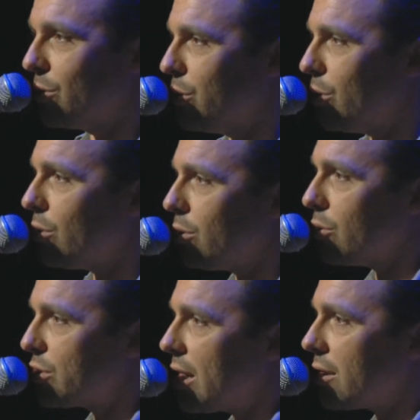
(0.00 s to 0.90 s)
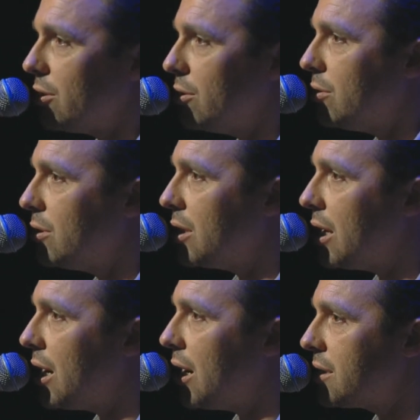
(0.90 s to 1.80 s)
holes I could
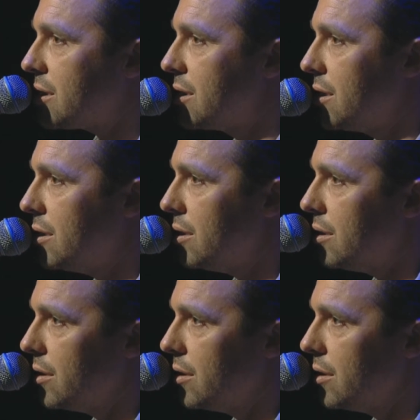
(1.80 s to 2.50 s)
not see.